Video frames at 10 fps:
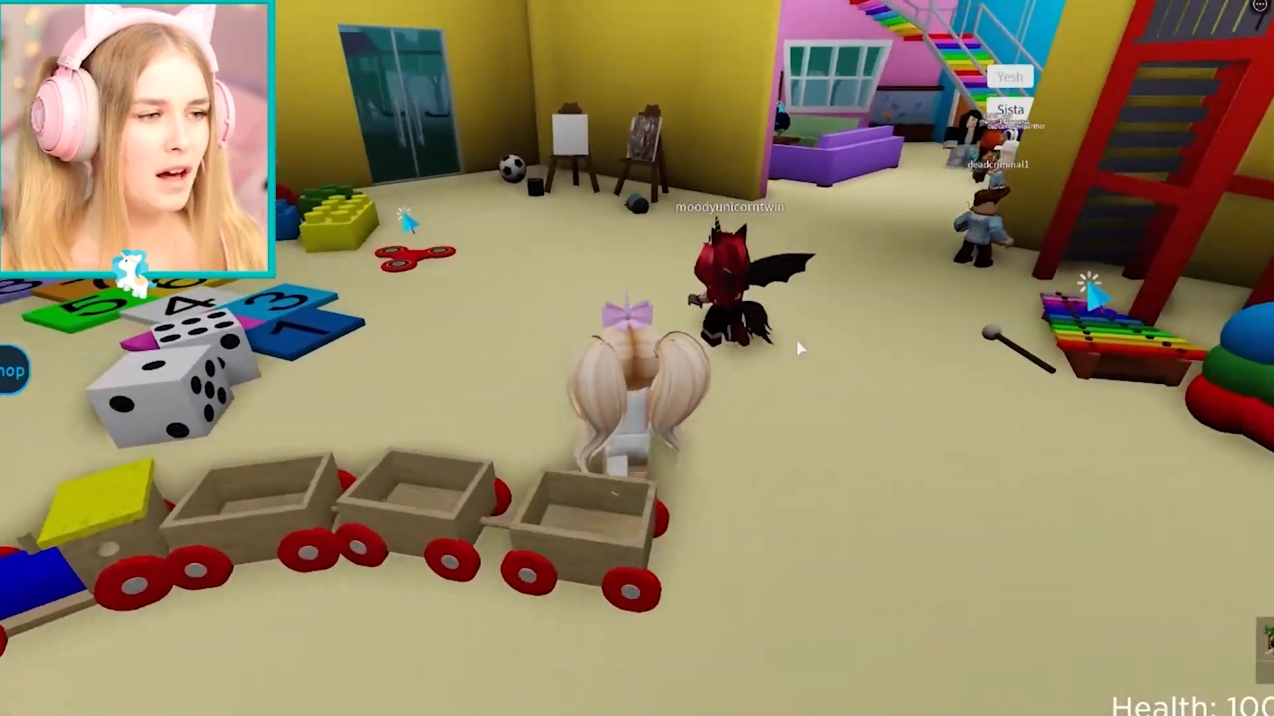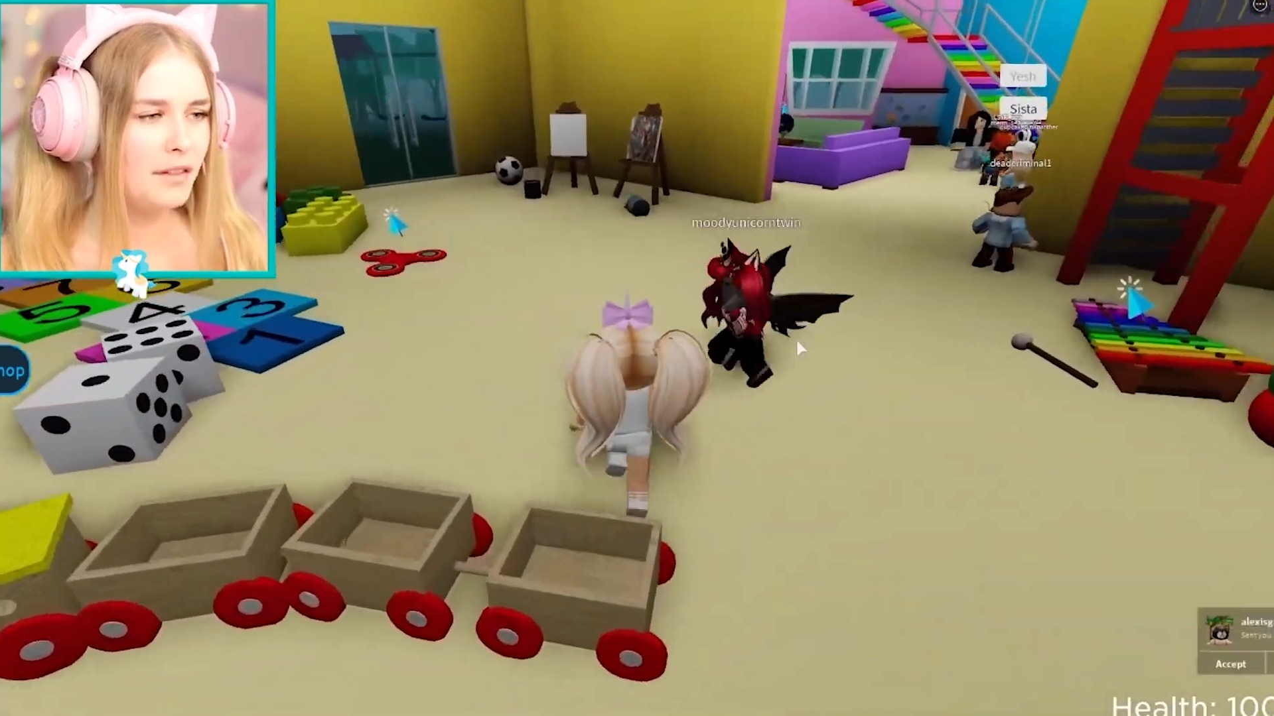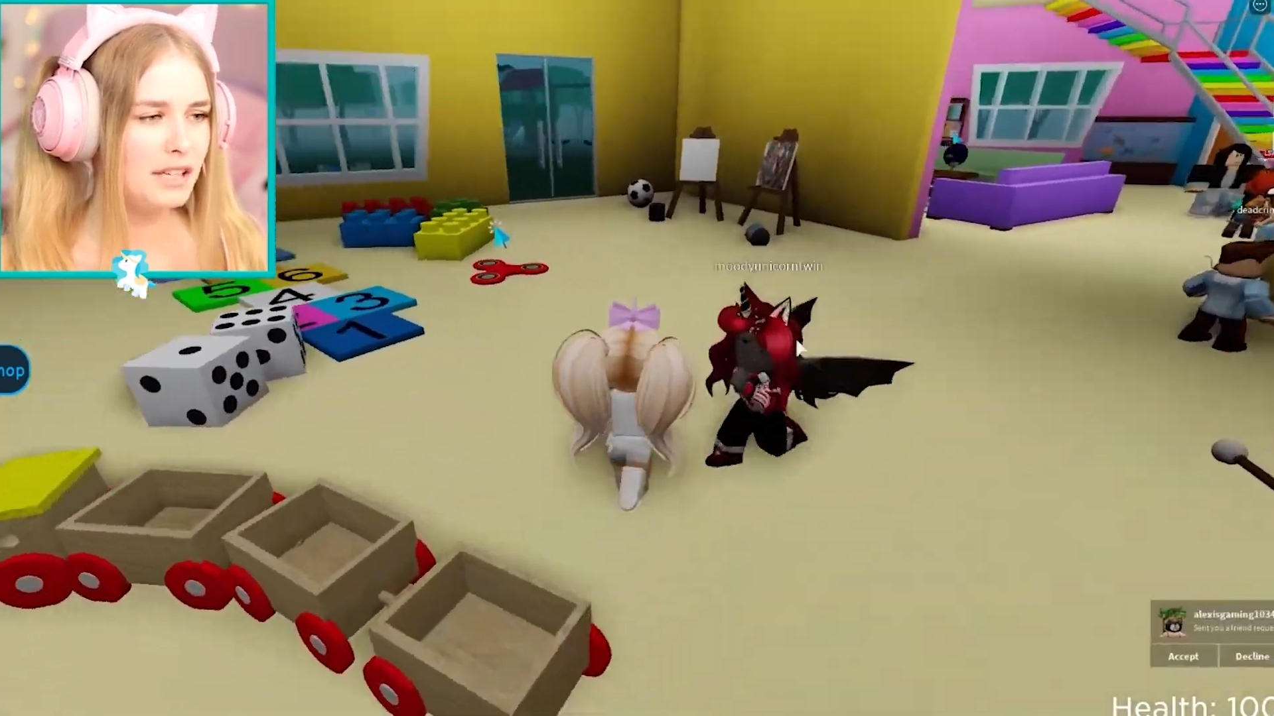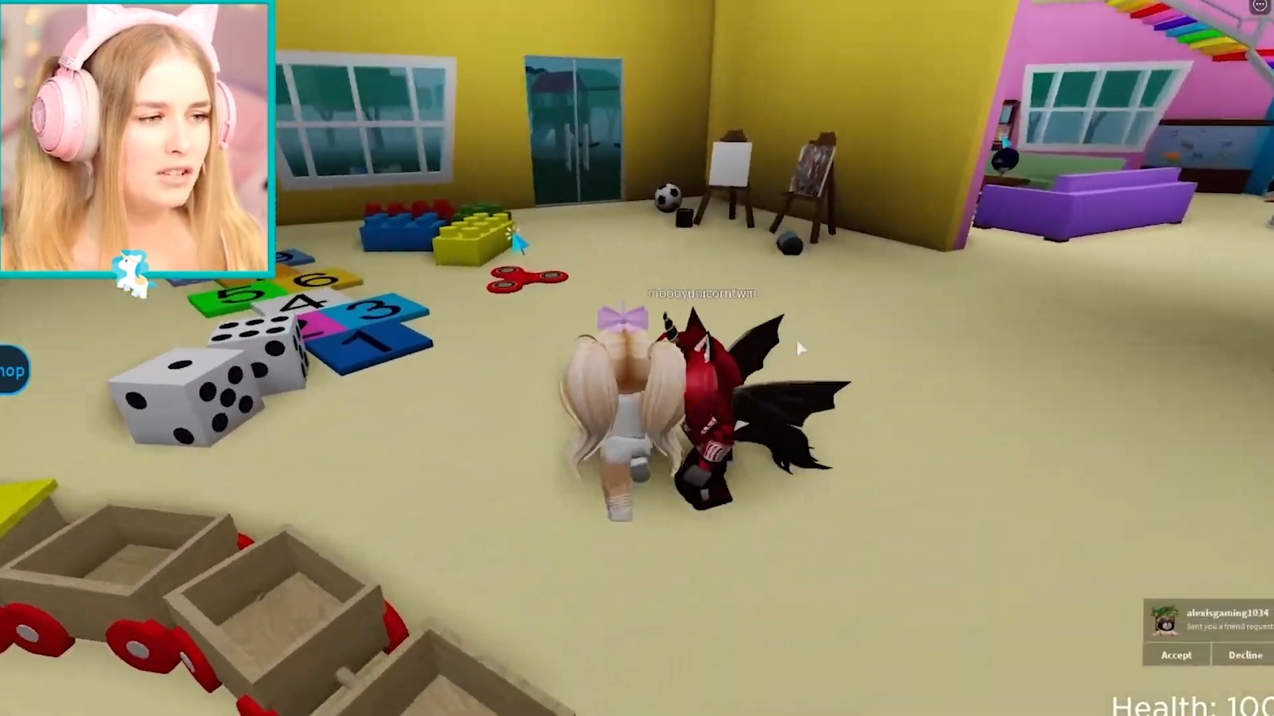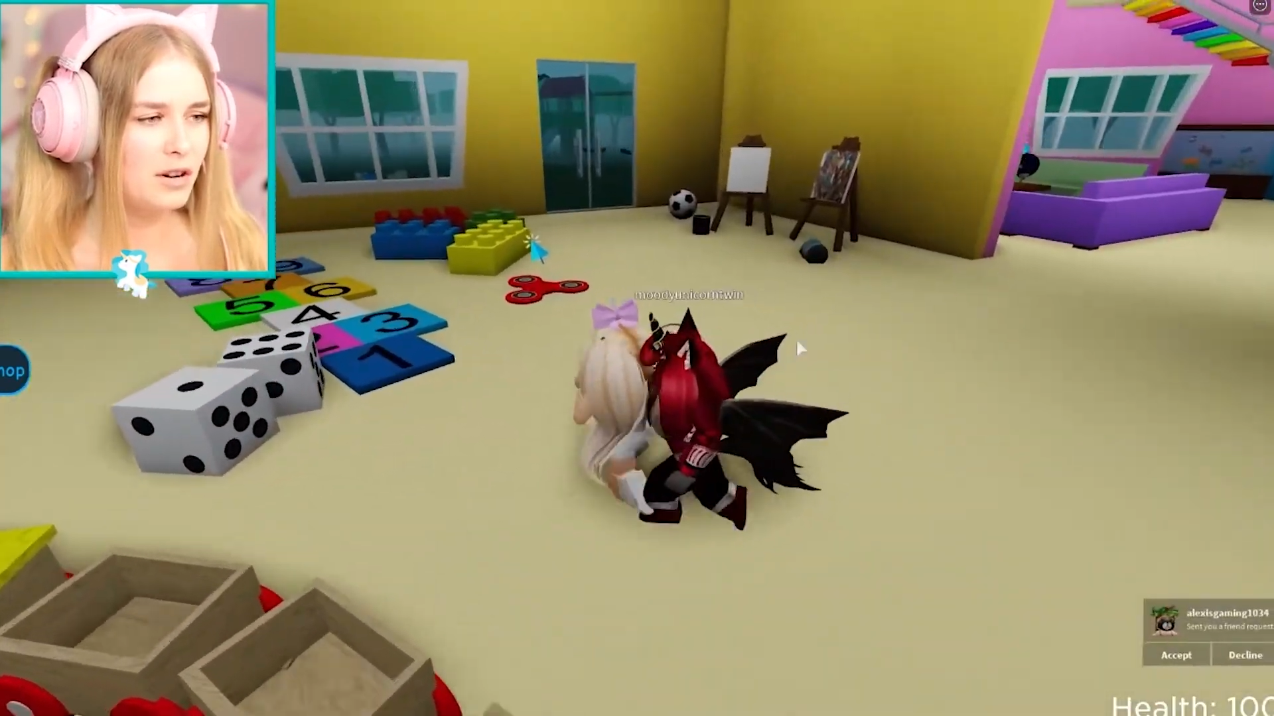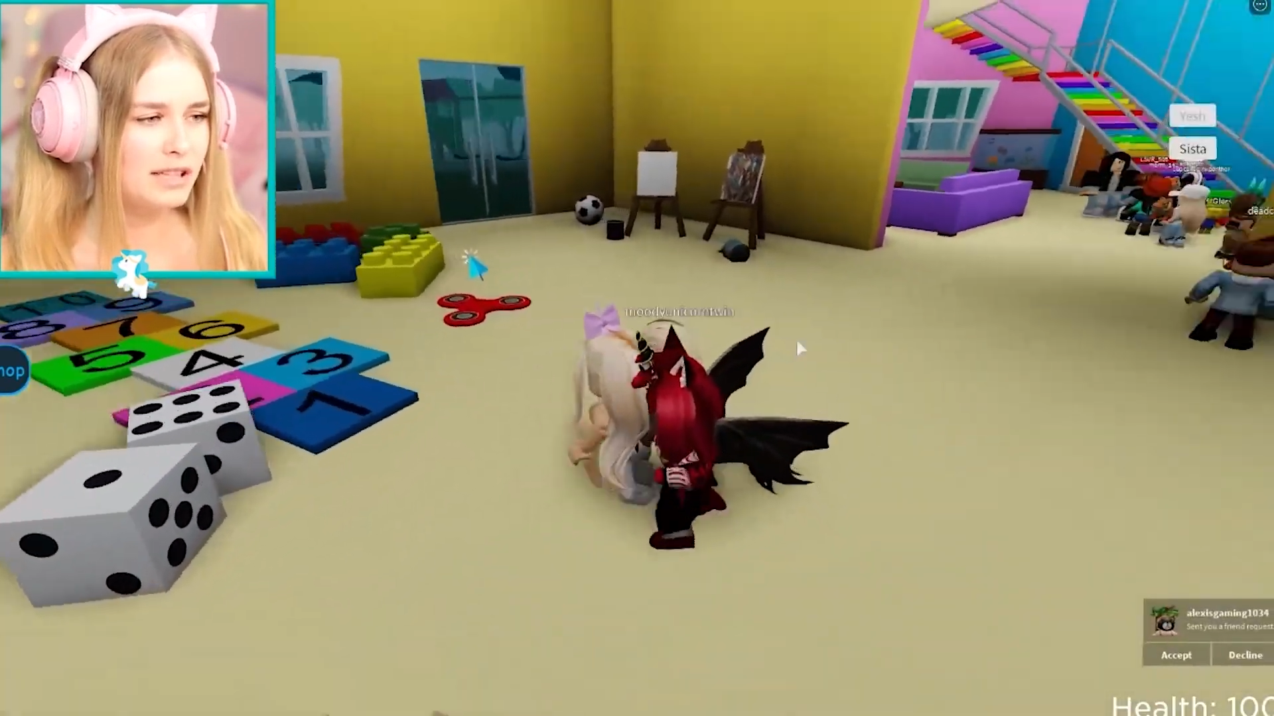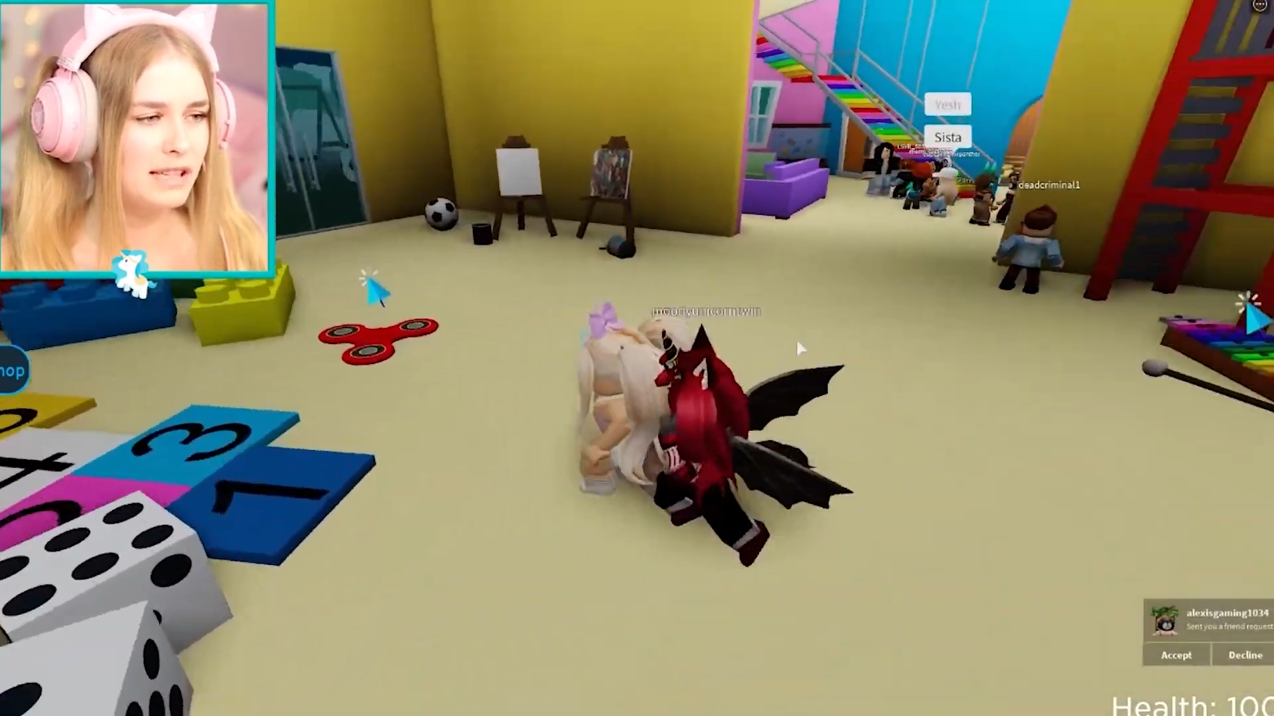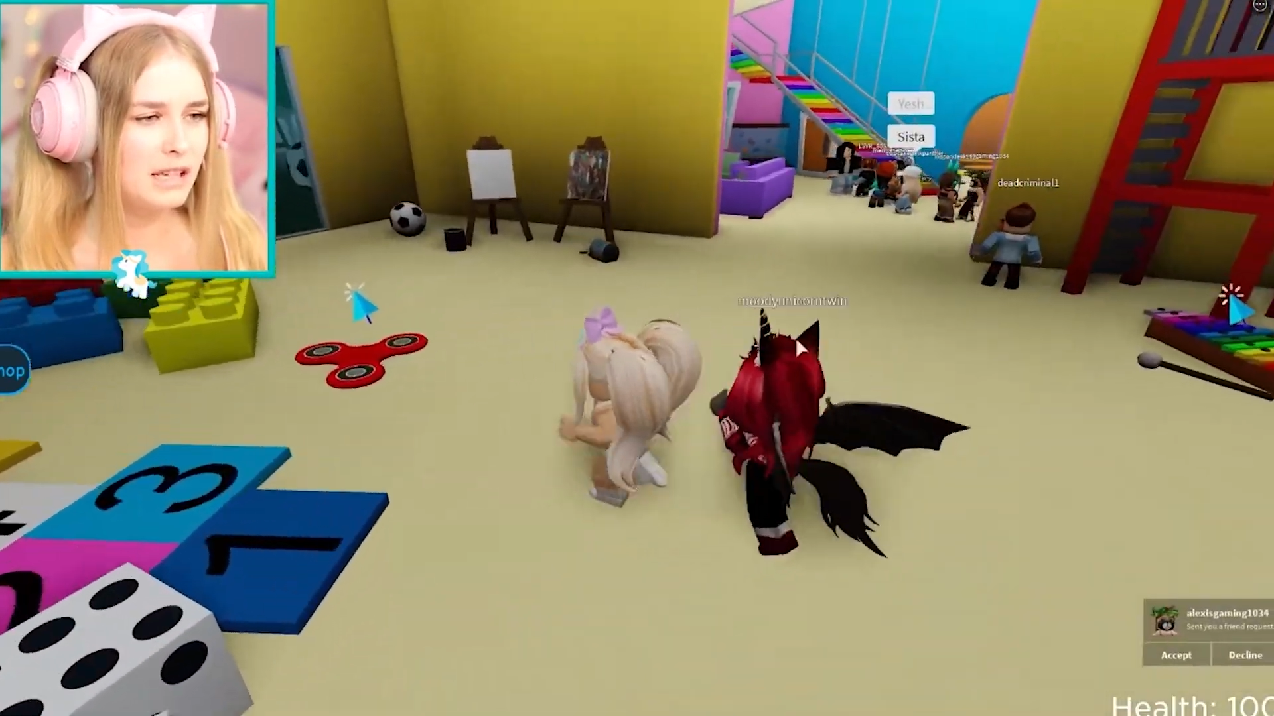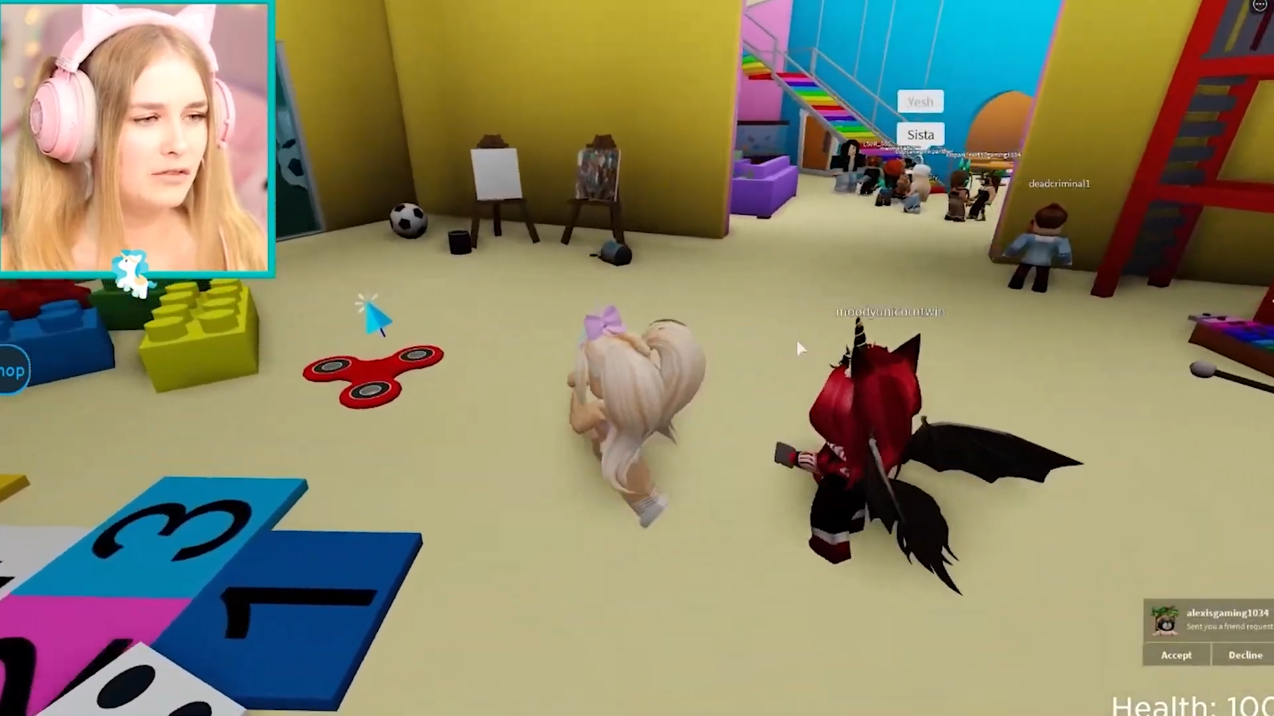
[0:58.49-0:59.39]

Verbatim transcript: about her that